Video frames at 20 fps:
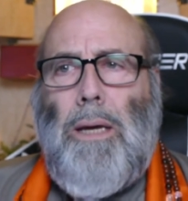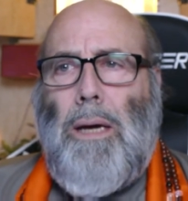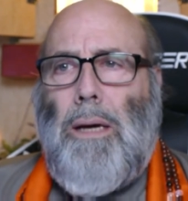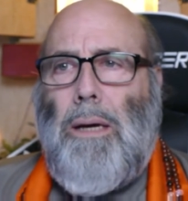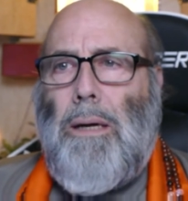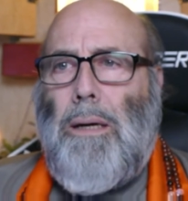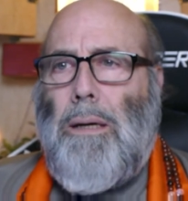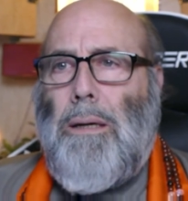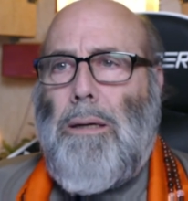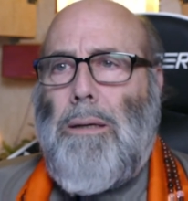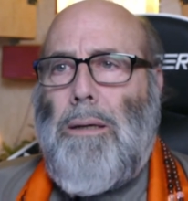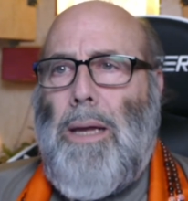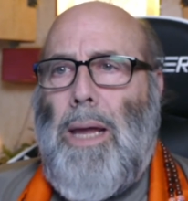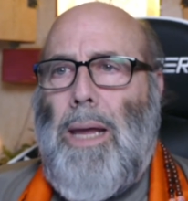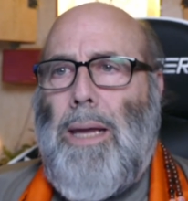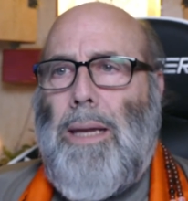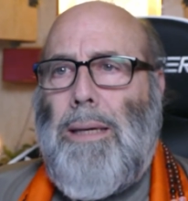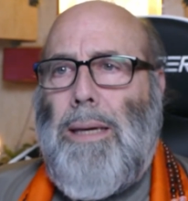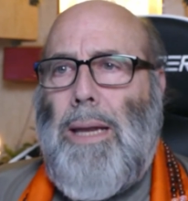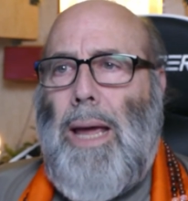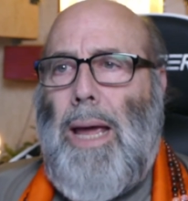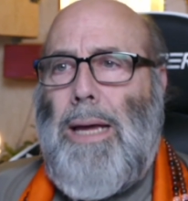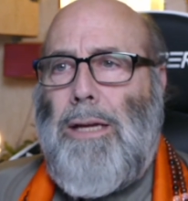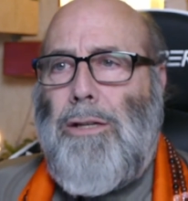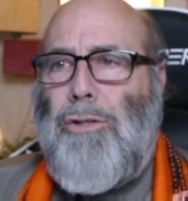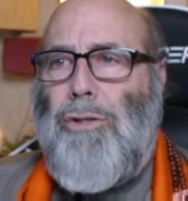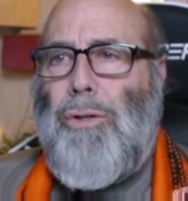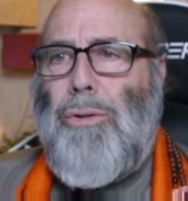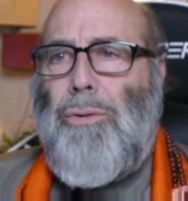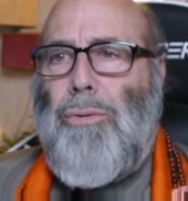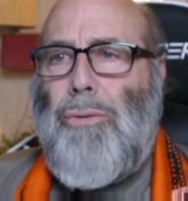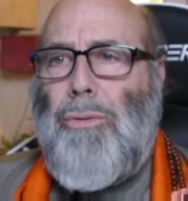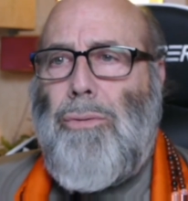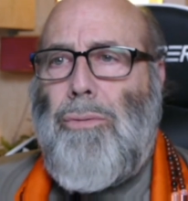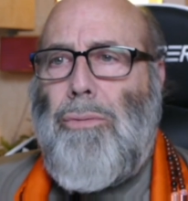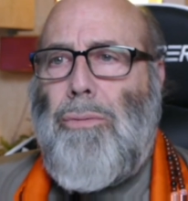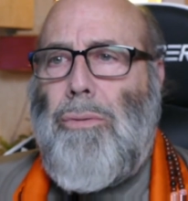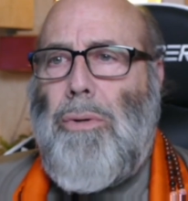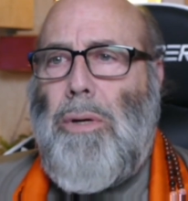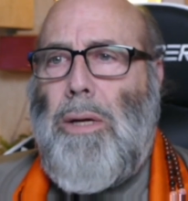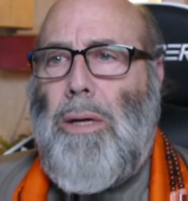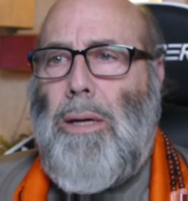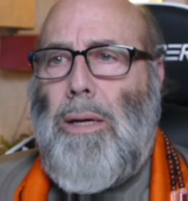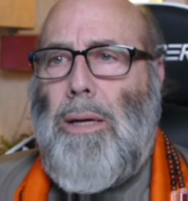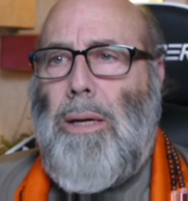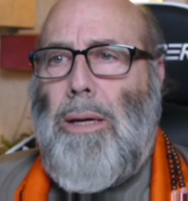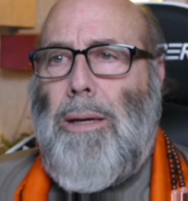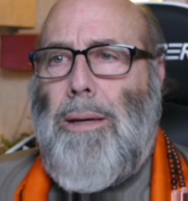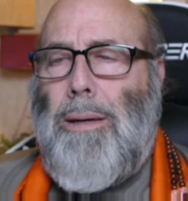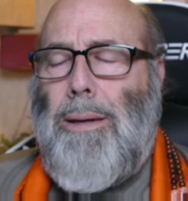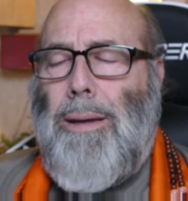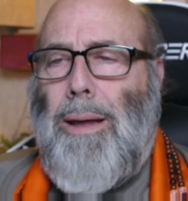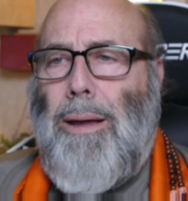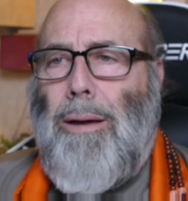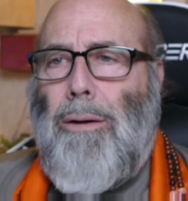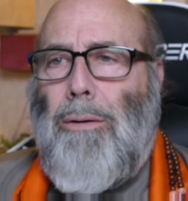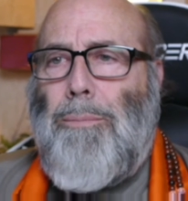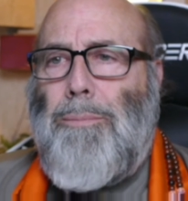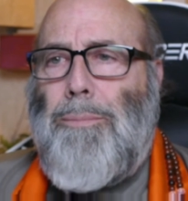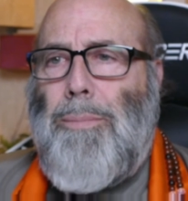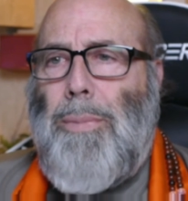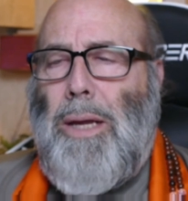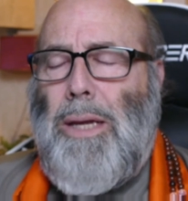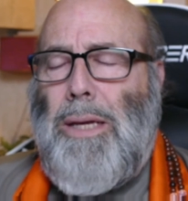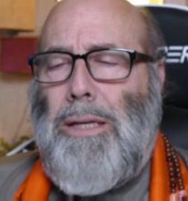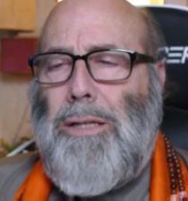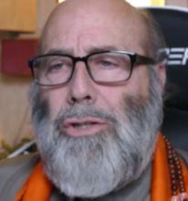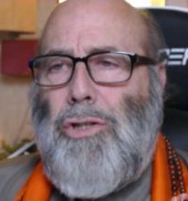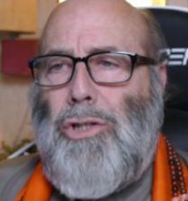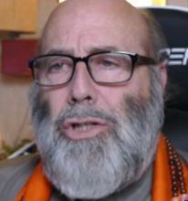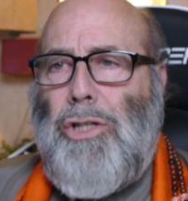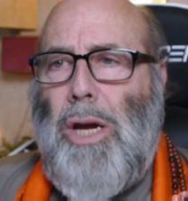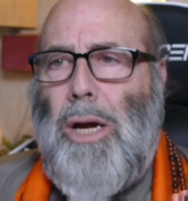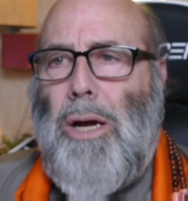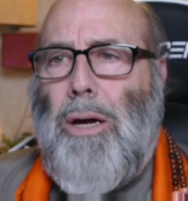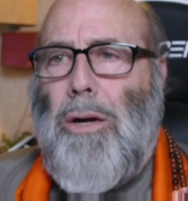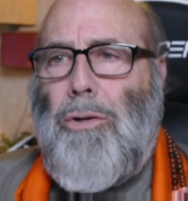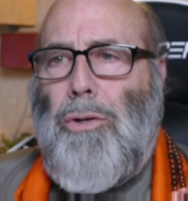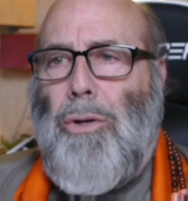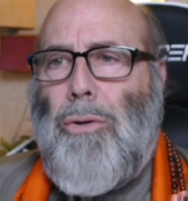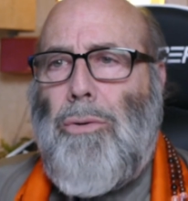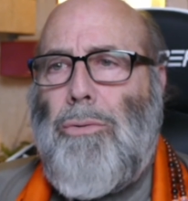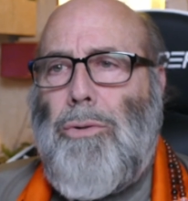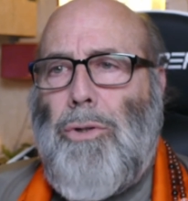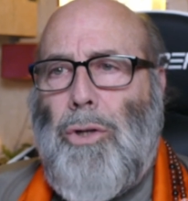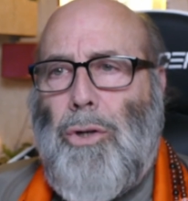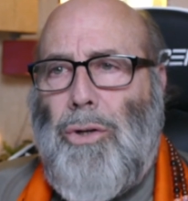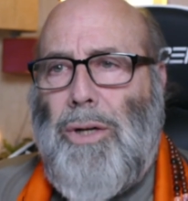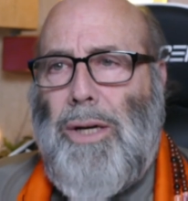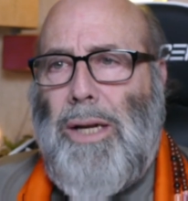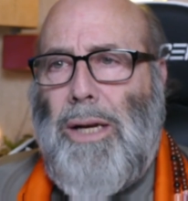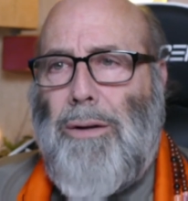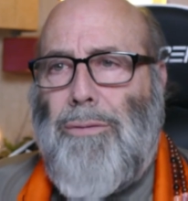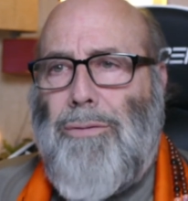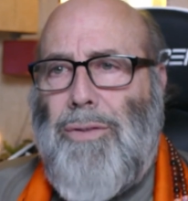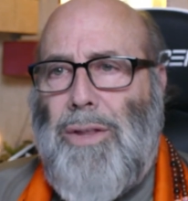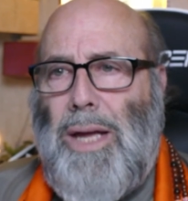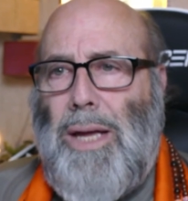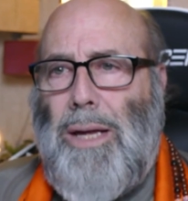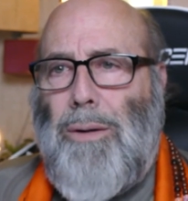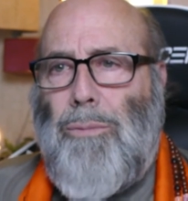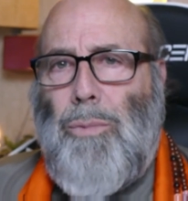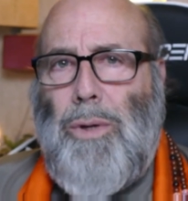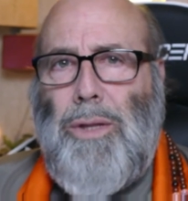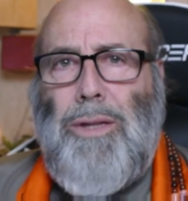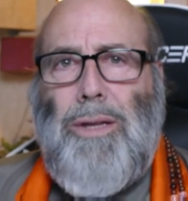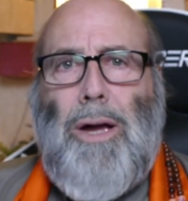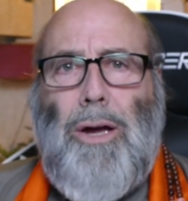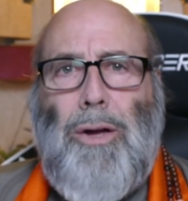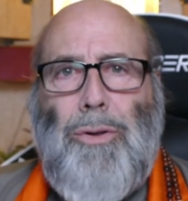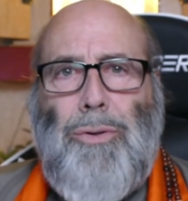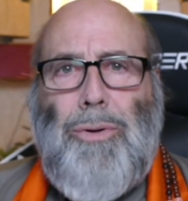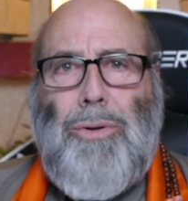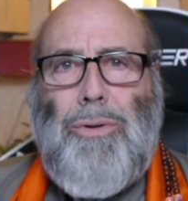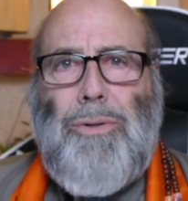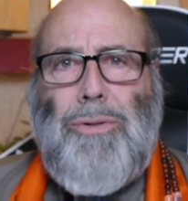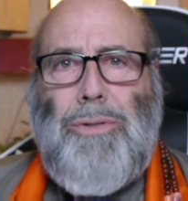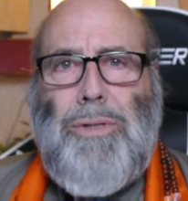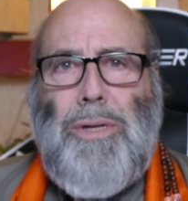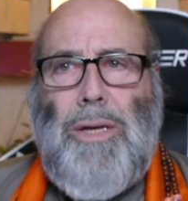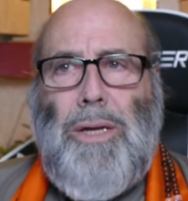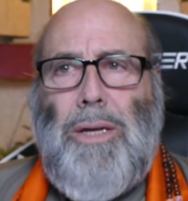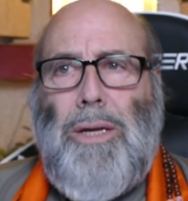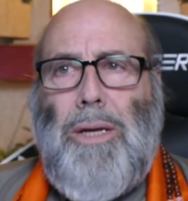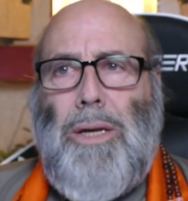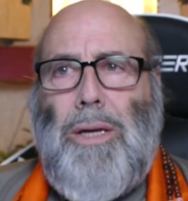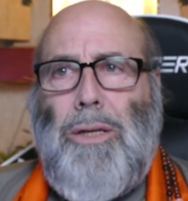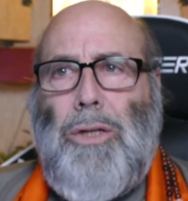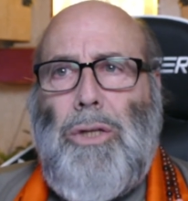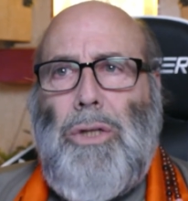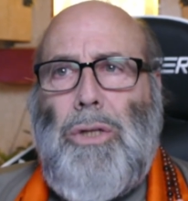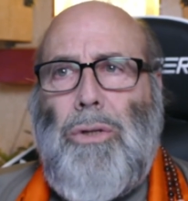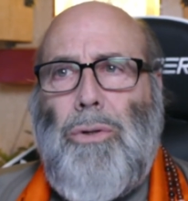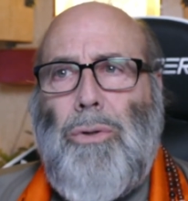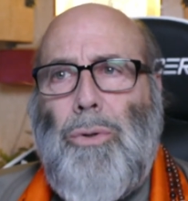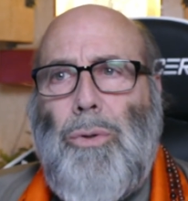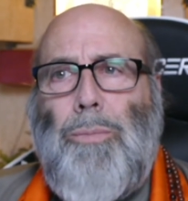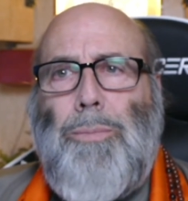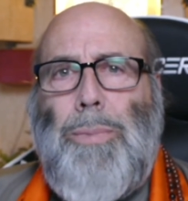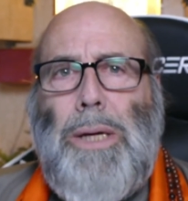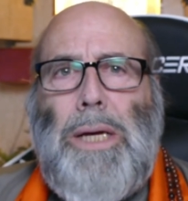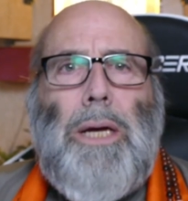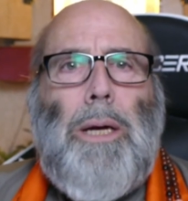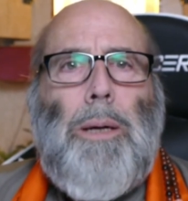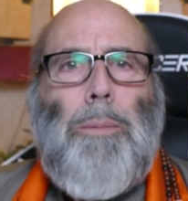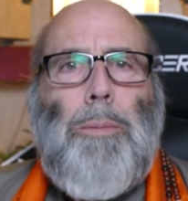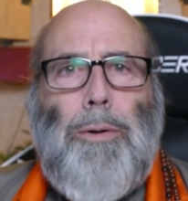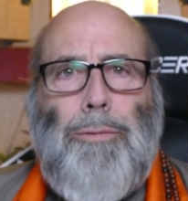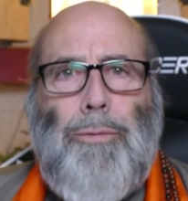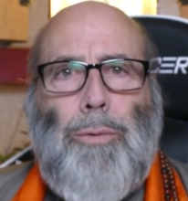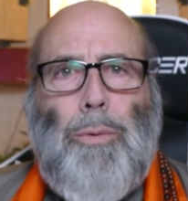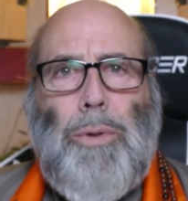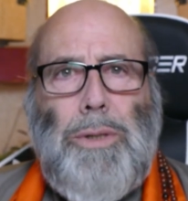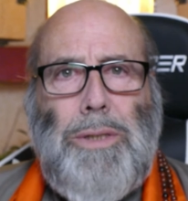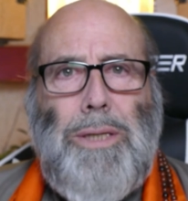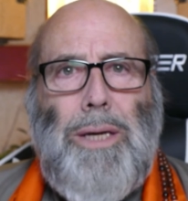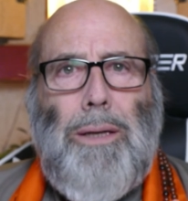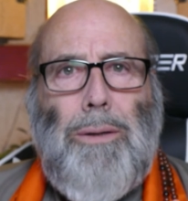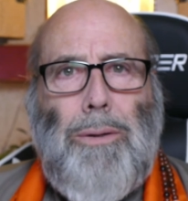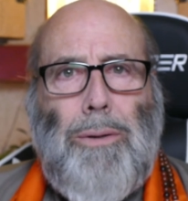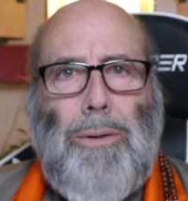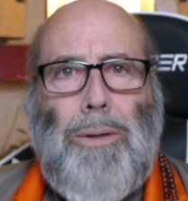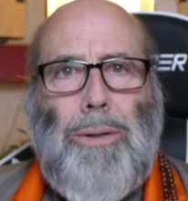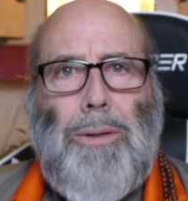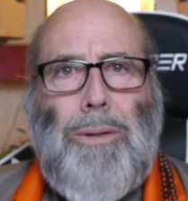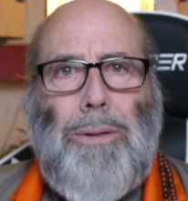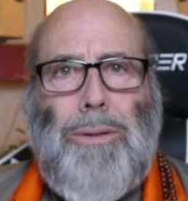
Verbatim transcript: Uh, and as you help and share your learning of that with others, you become a foreteller